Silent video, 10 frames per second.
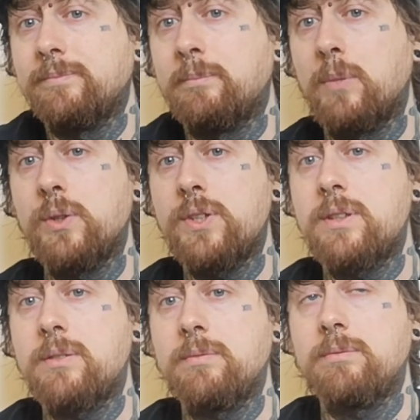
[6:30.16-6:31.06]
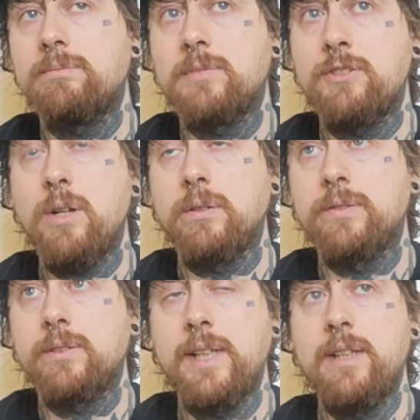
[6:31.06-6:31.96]
much growth
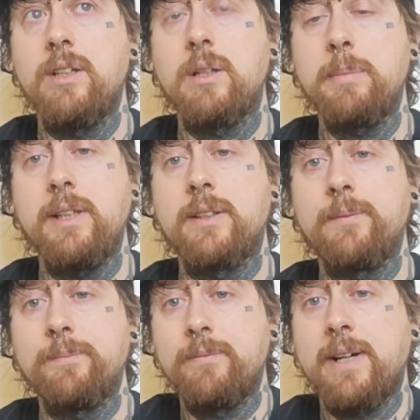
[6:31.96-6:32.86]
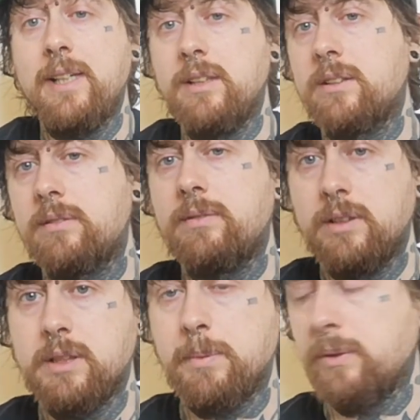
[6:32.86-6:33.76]
in your beard. That is
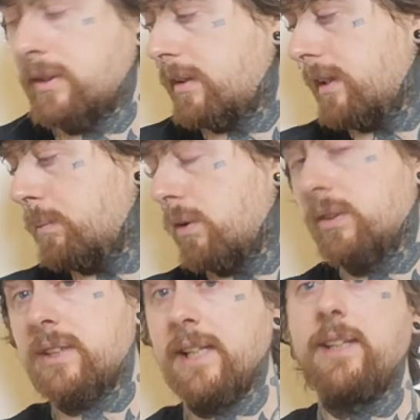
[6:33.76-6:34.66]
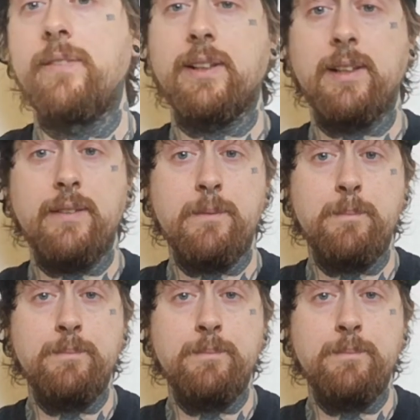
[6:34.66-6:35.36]
supposedly one scientifically